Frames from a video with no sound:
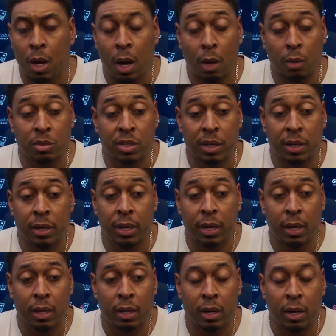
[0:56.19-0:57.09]
I'll say
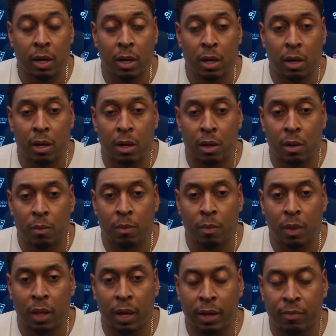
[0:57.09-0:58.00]
again, uh,
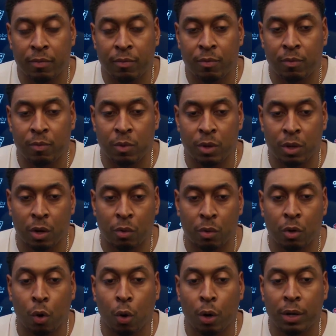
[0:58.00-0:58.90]
like you know,
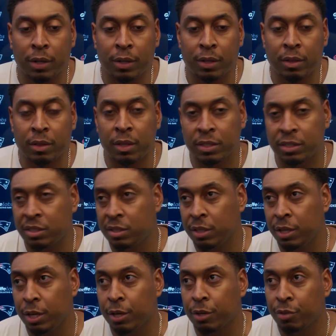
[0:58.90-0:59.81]
going this
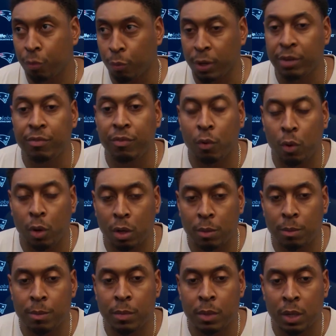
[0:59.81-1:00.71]
year three for
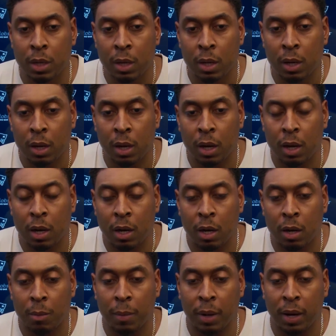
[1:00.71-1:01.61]
him.
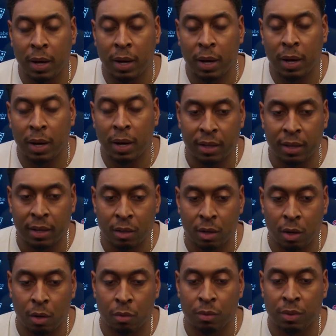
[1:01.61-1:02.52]
Um, I think you
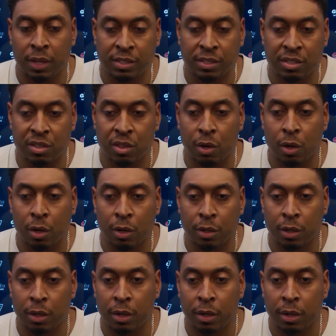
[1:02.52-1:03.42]
know this third
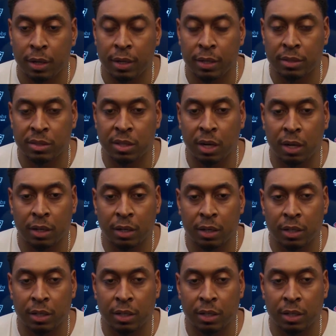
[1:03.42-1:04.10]
year he's done a